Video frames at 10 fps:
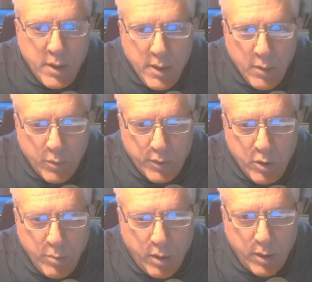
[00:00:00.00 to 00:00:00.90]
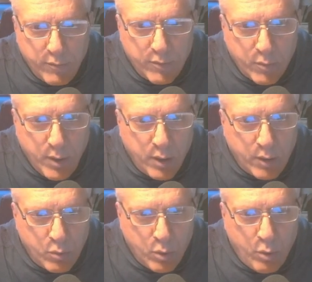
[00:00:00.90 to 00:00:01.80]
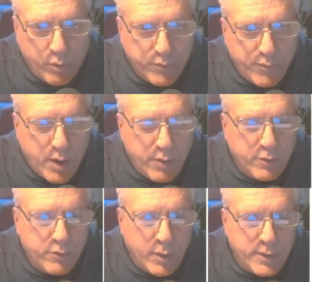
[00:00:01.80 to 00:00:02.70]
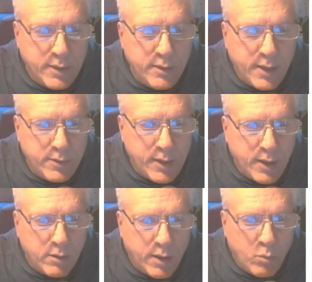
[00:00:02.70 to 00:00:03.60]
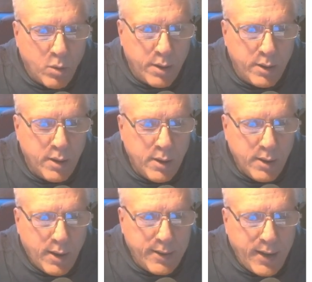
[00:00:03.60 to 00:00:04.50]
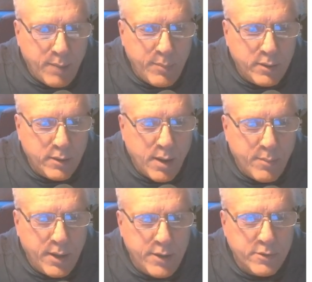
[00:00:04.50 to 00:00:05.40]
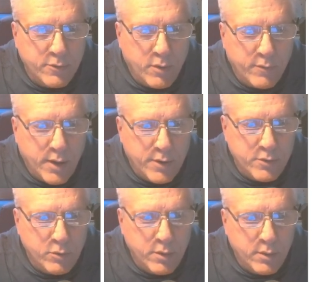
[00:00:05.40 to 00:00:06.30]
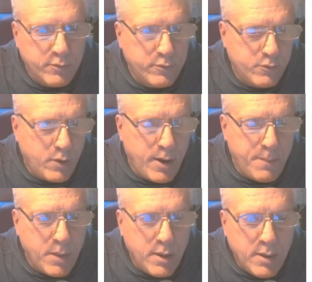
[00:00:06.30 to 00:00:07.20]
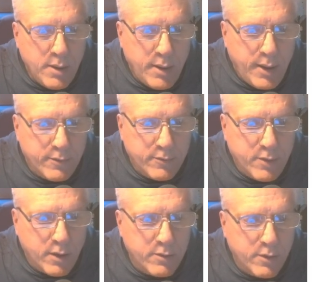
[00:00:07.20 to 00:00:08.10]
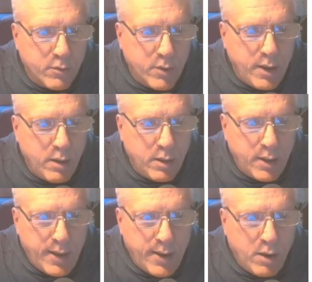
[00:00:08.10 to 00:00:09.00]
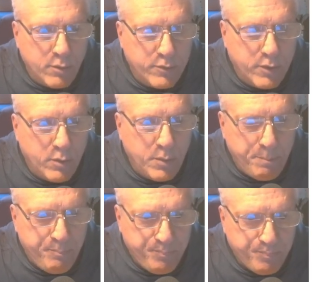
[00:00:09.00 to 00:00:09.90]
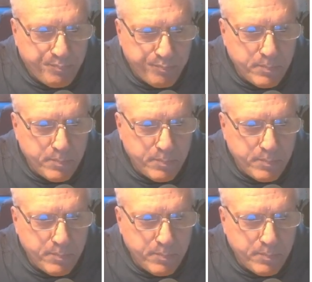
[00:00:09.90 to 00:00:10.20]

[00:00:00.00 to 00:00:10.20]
When the cue ball leaves the rail, it rolls farther. So I didn't get the angle I wanted. I can't make the combination, so I've got to shoot the stripe and stunt to the rail and out. So